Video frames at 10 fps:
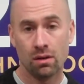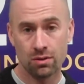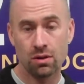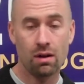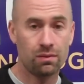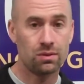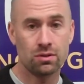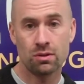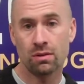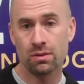or software as
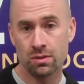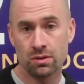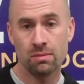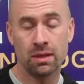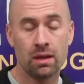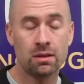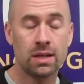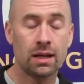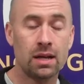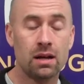a service or some of the other
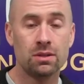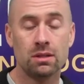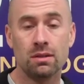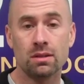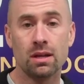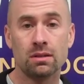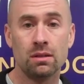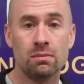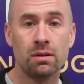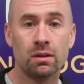technologies
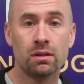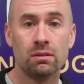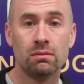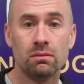discussed in the book.